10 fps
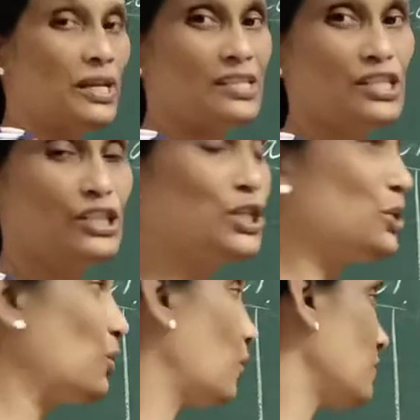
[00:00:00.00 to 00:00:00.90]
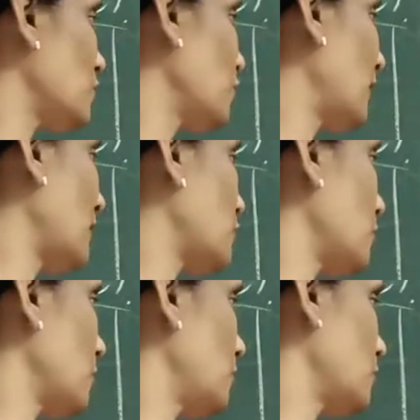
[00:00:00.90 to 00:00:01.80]
it into lowest fraction
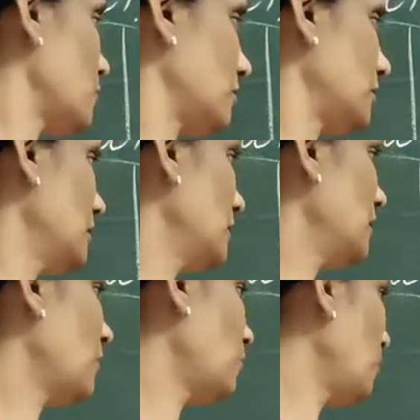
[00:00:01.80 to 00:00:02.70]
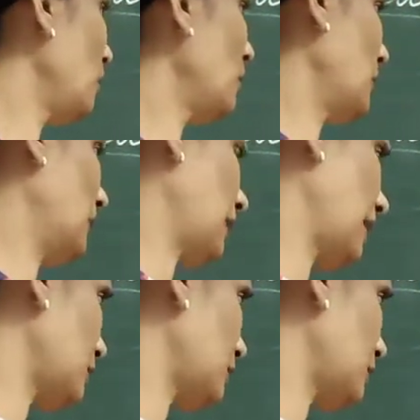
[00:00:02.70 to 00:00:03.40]
also. Now no need. Actually,